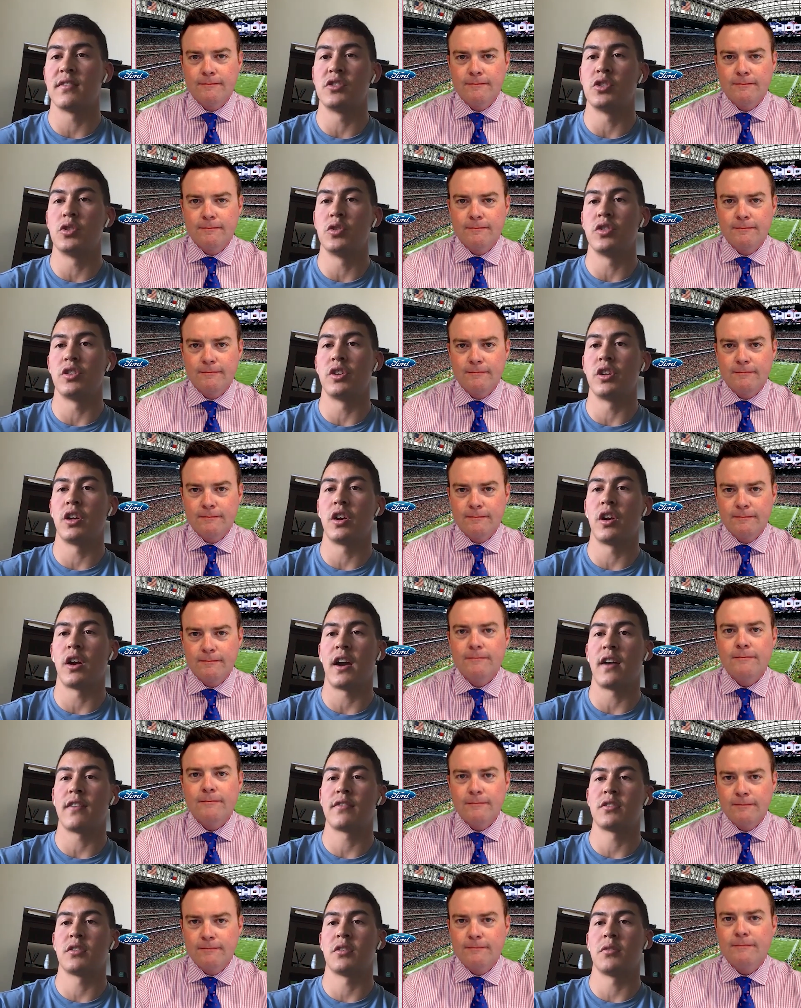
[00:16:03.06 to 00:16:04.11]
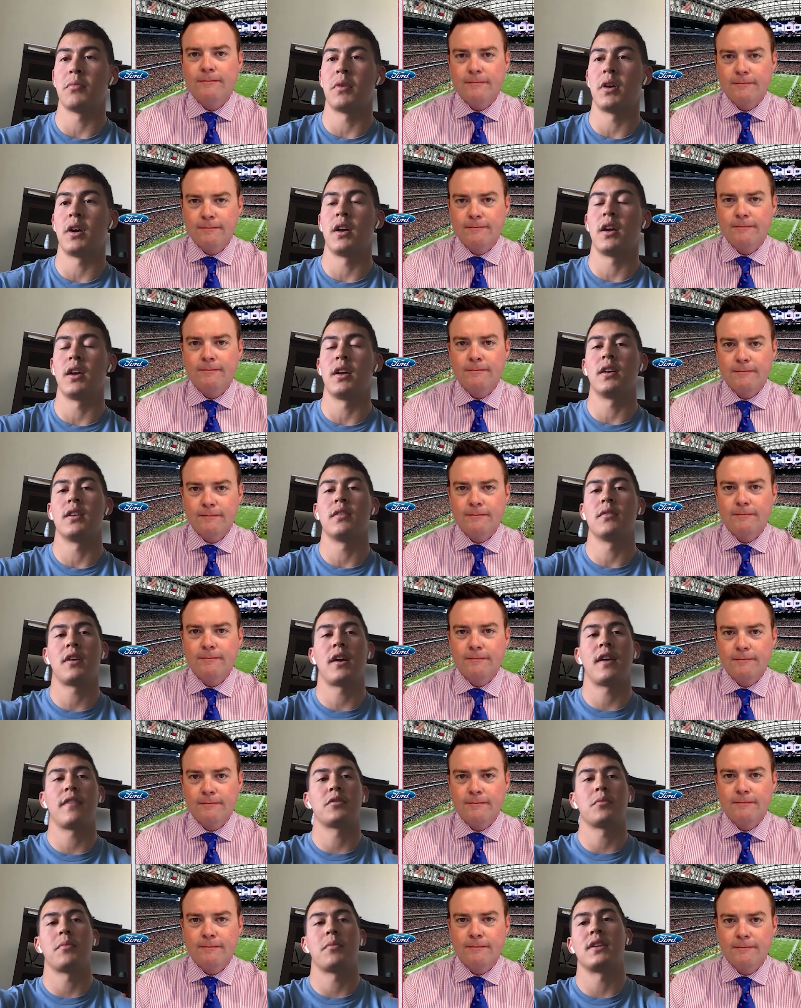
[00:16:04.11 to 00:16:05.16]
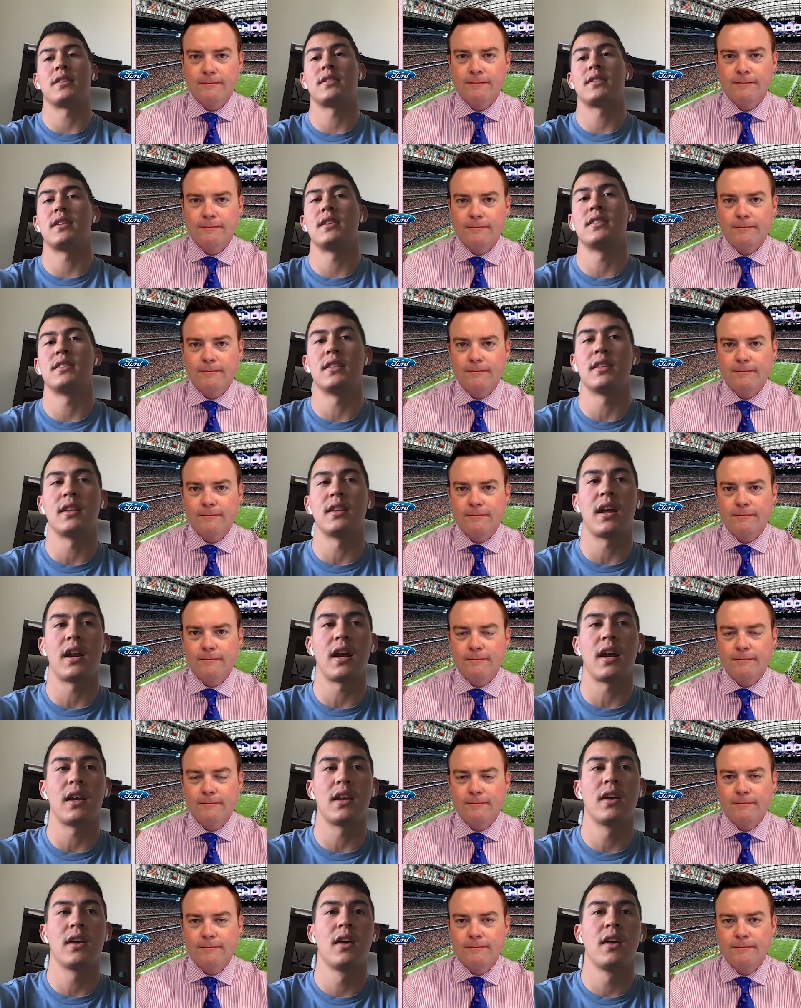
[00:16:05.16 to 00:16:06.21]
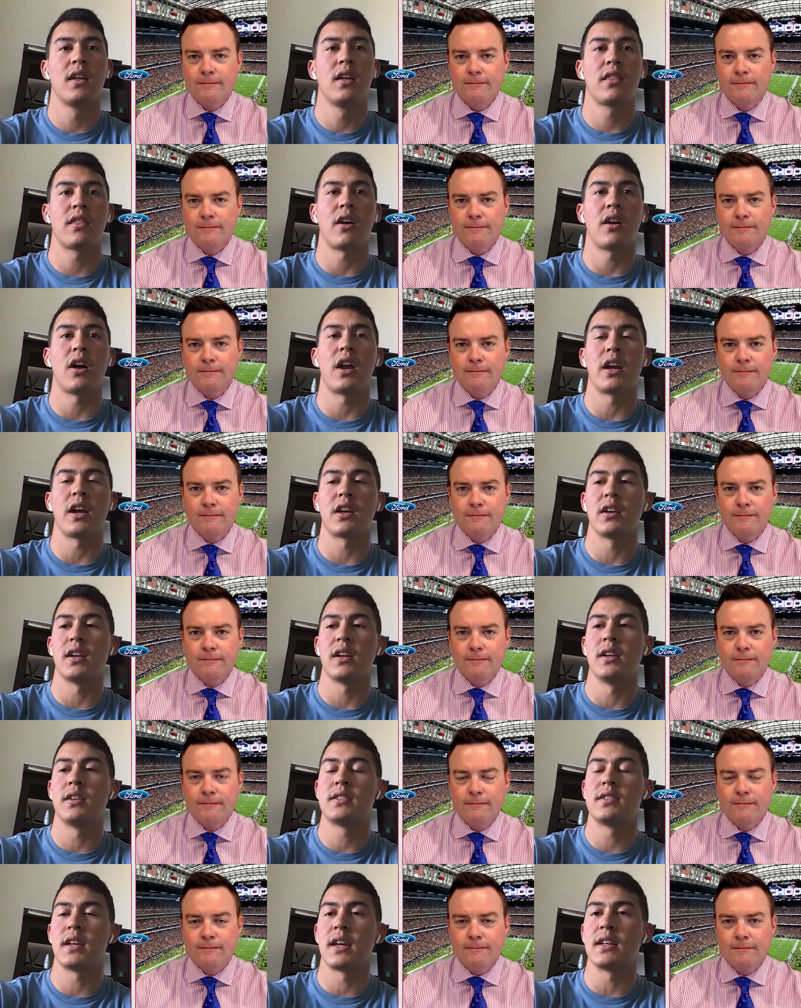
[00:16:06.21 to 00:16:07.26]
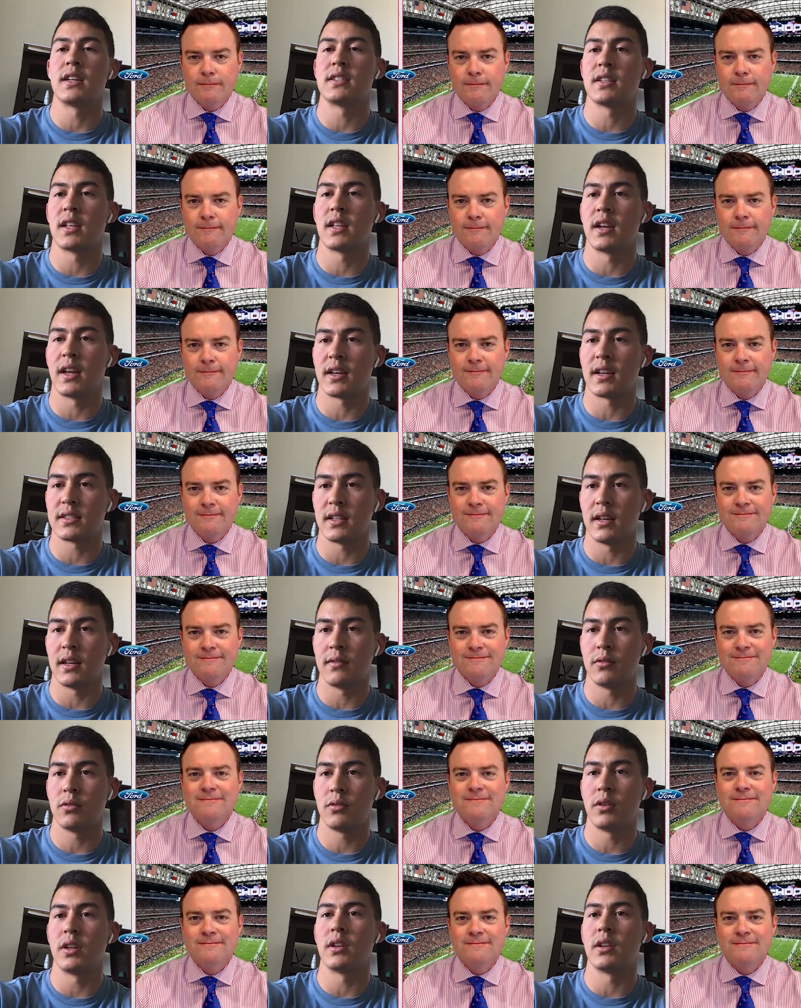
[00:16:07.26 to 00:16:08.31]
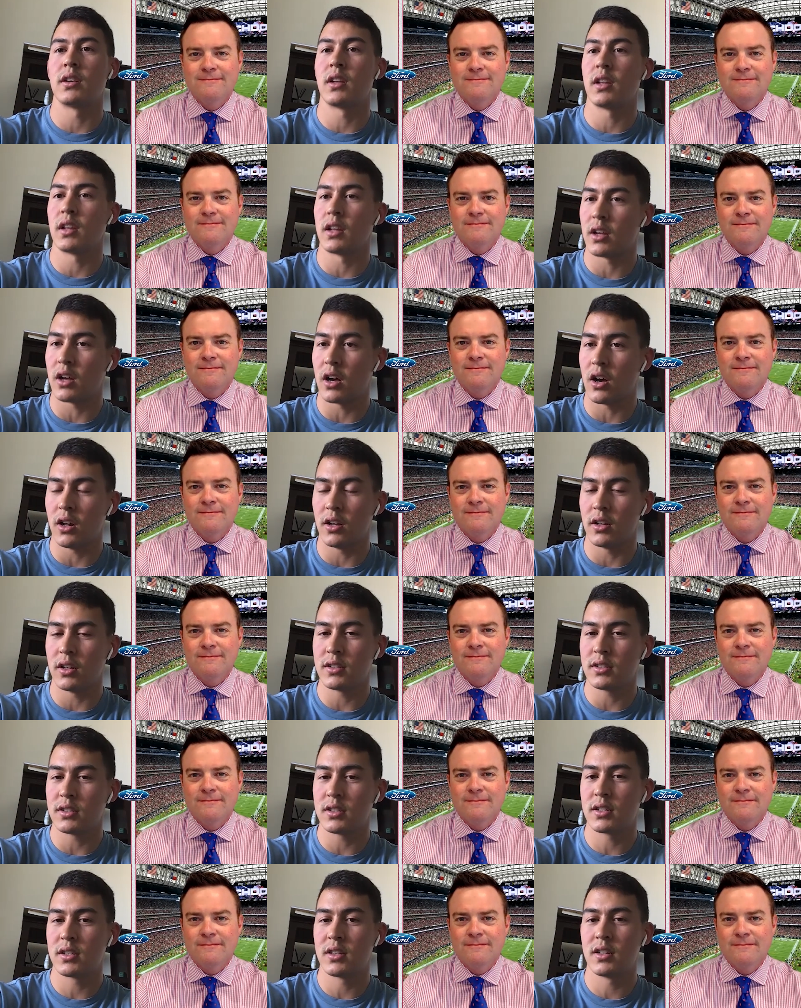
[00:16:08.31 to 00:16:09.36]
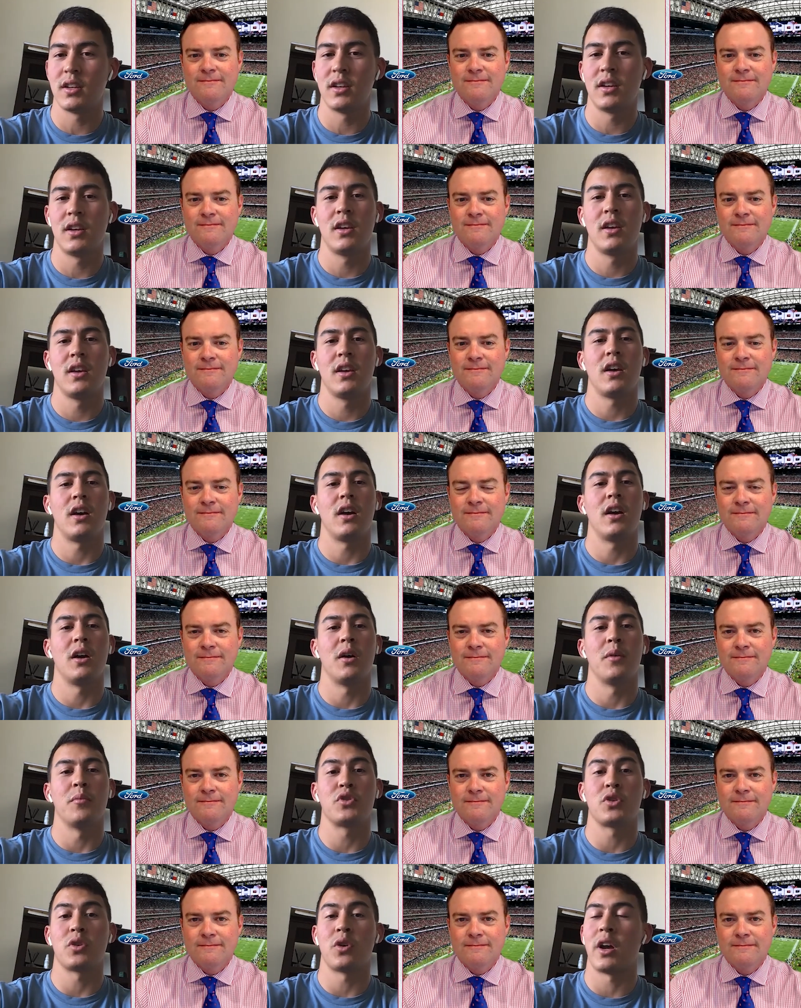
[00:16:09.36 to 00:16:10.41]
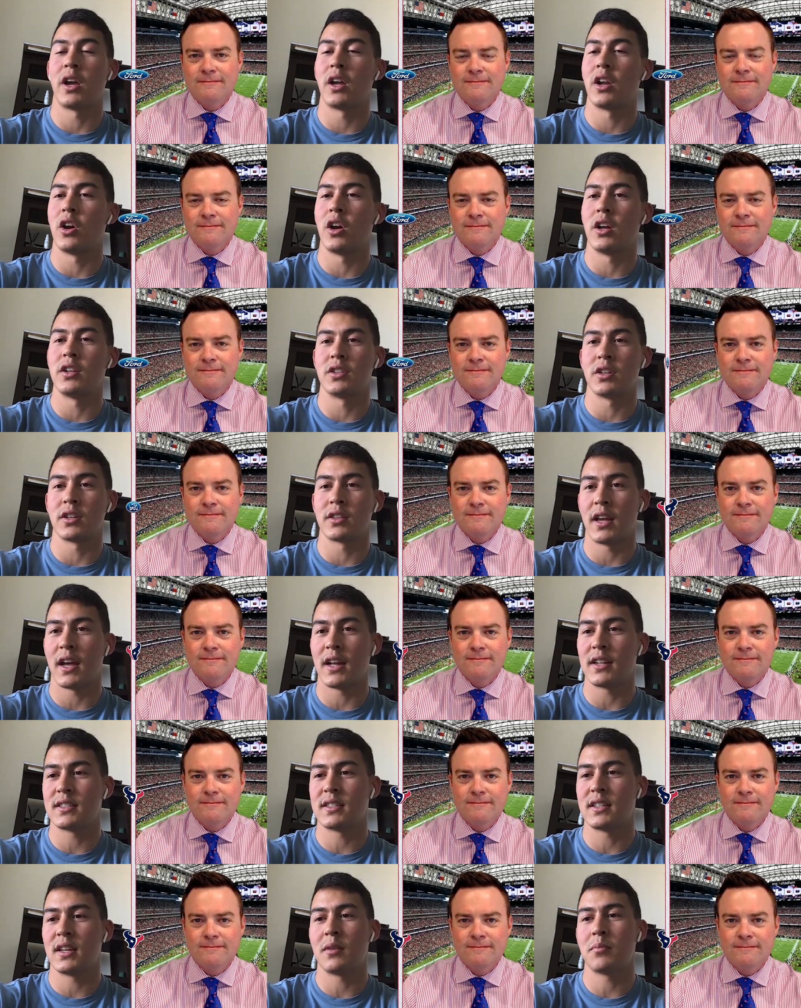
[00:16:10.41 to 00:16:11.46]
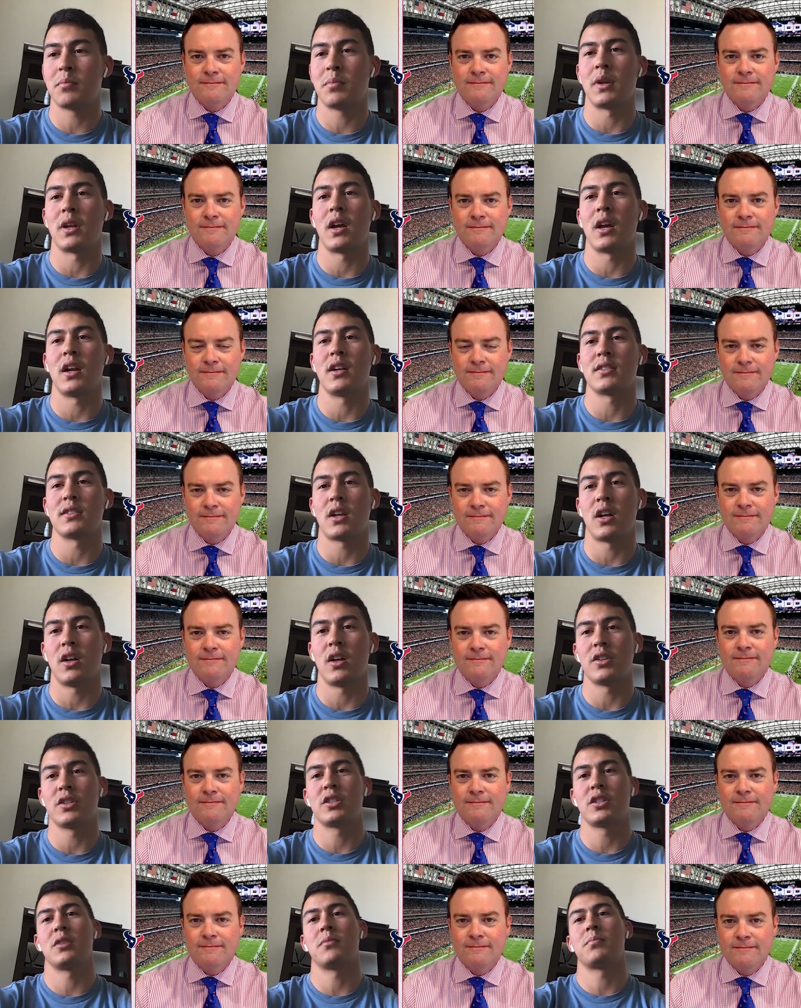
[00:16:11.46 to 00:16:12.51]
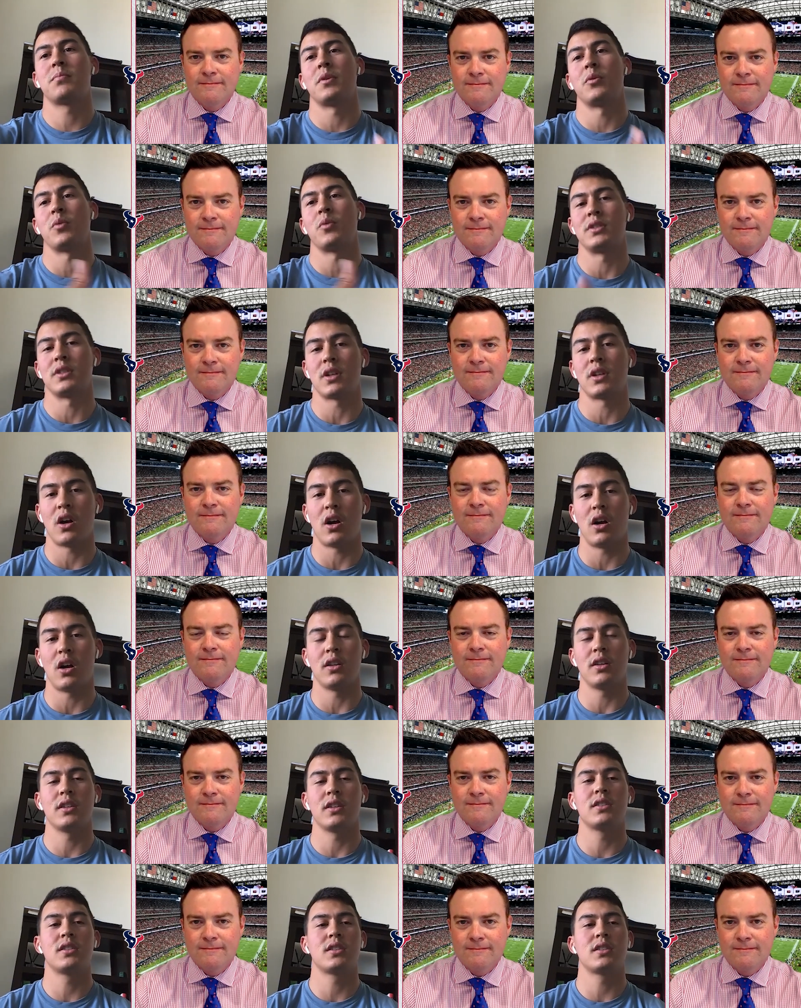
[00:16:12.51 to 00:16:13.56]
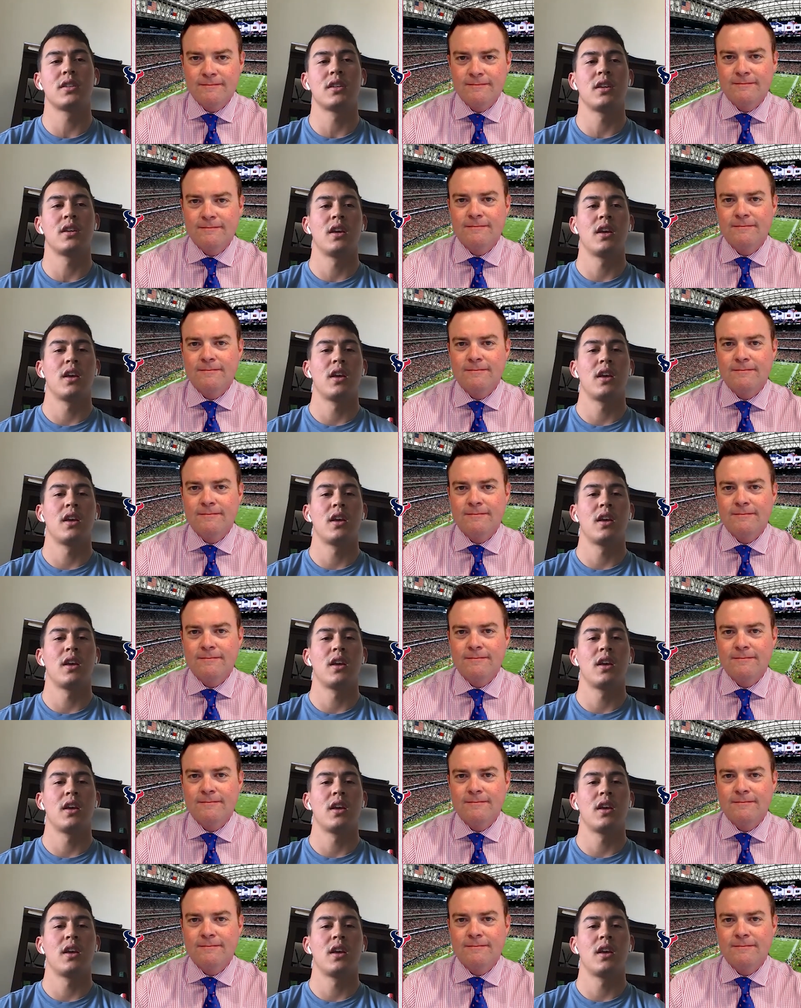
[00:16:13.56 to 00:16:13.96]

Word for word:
Speaker 1: of junior year after my season that I thought I could take it to the next level in college. So I took that step and got a scholarship and went to college.